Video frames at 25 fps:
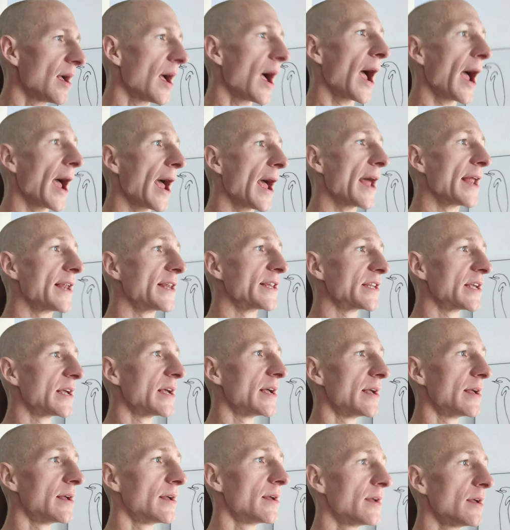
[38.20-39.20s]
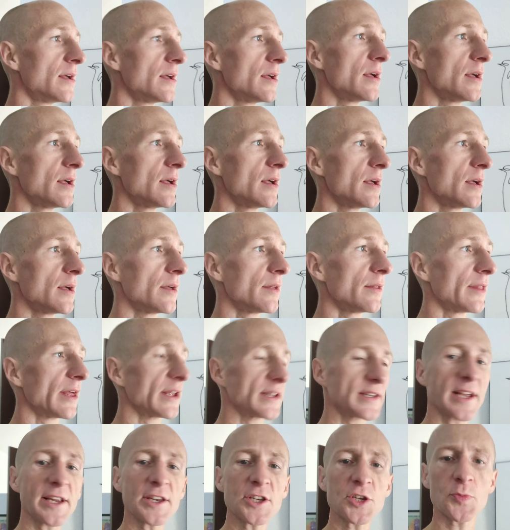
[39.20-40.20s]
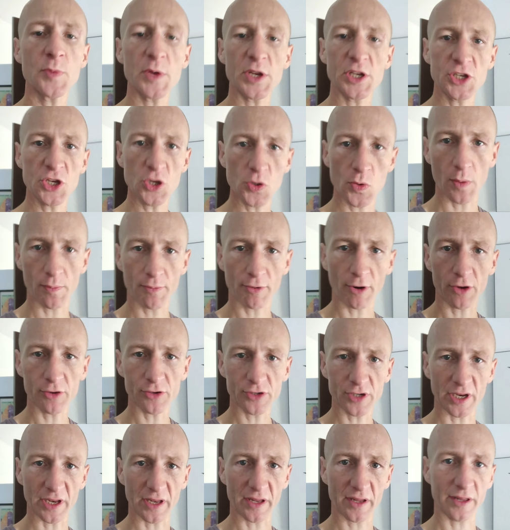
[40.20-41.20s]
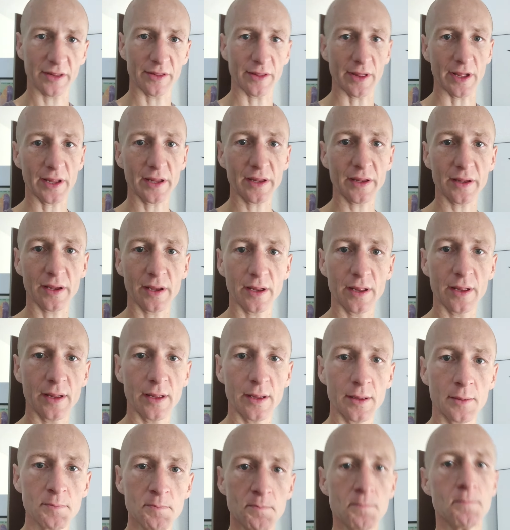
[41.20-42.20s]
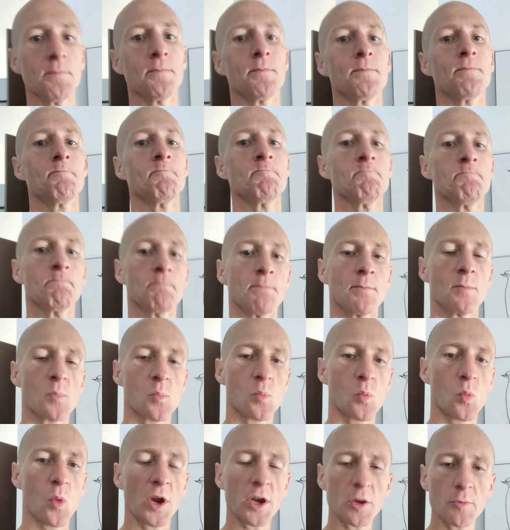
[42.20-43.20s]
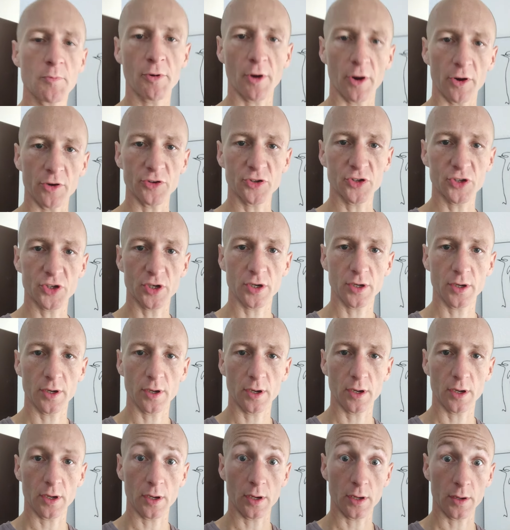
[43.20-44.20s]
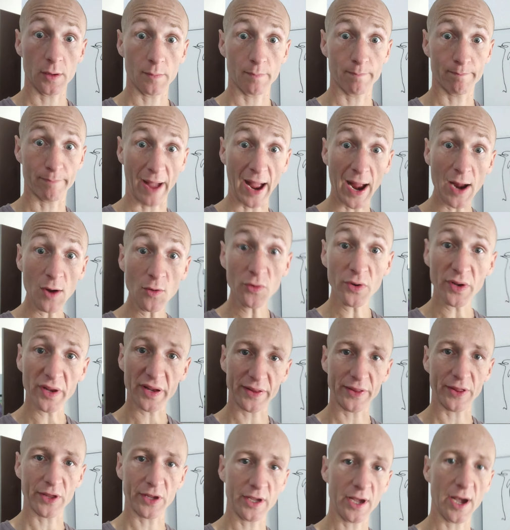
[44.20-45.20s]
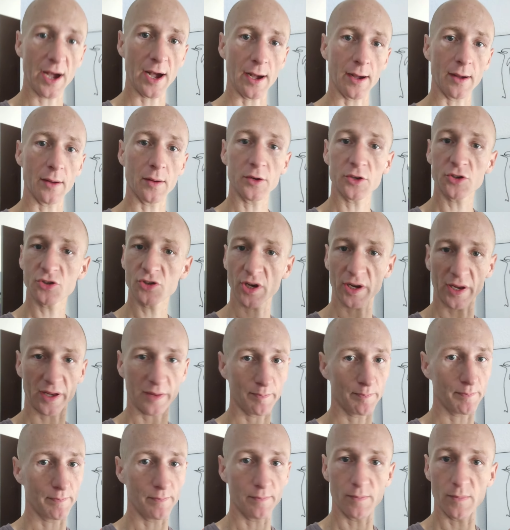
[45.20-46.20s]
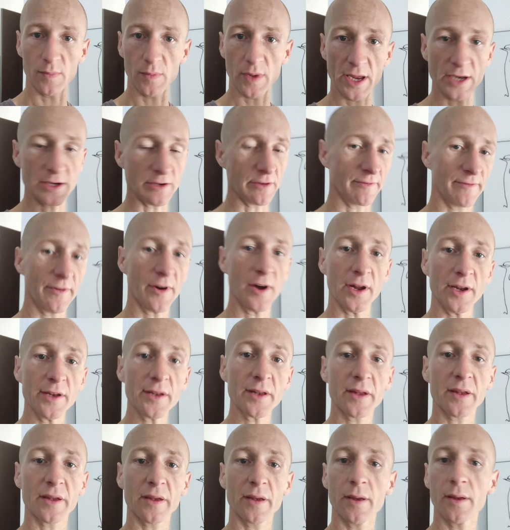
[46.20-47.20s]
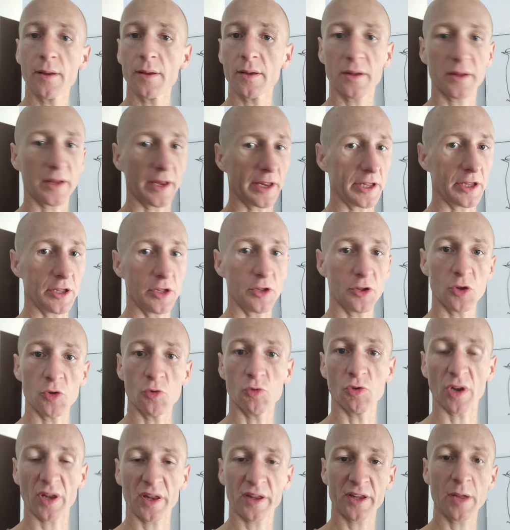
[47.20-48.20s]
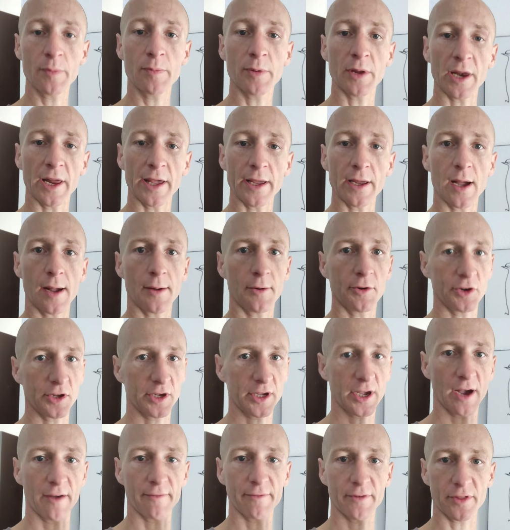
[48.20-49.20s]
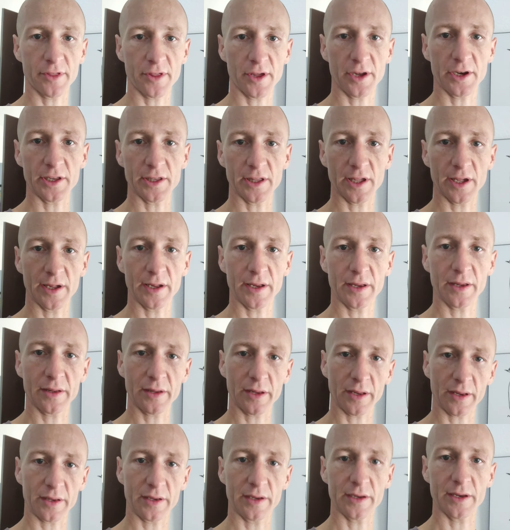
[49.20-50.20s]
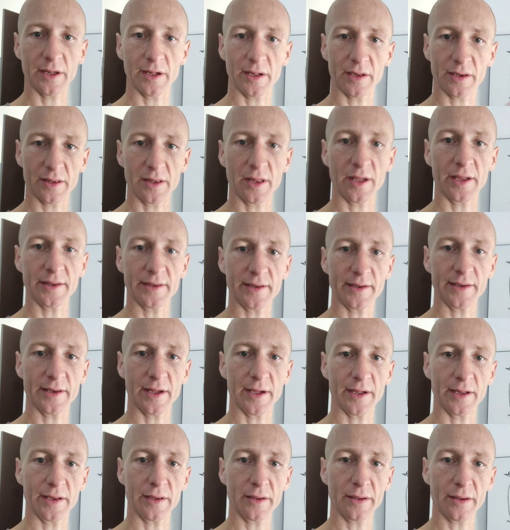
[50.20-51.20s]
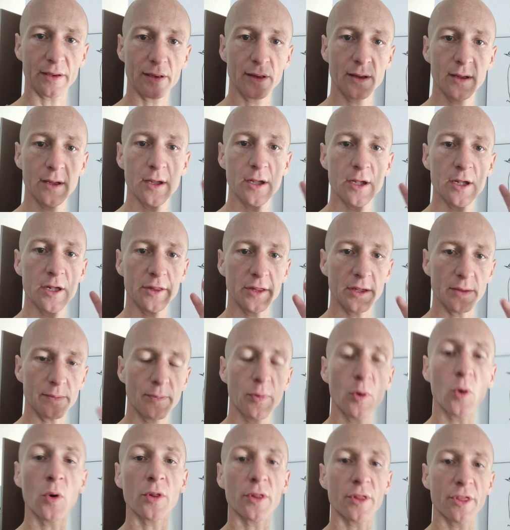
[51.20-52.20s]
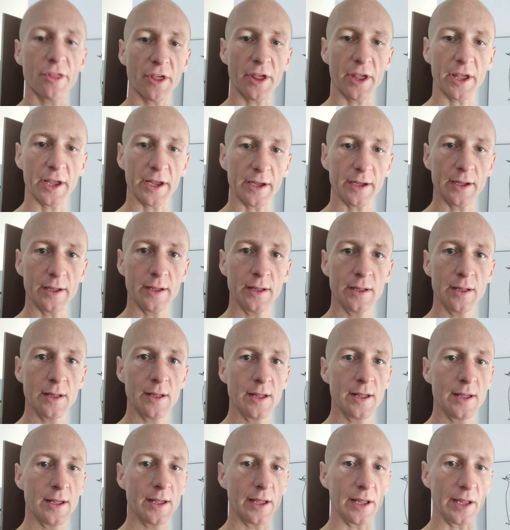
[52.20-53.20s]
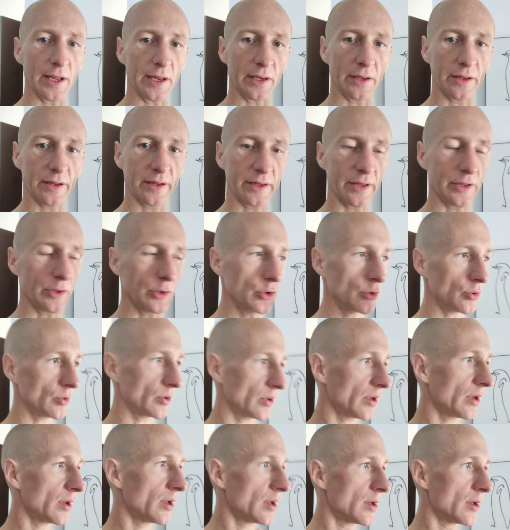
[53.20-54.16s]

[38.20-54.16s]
And there tend to be two approaches to this. One approach bounds the cut just in advance. So you just stipulate, I'm going to cut for 30 days, 60 days, 90 days. The important thing is to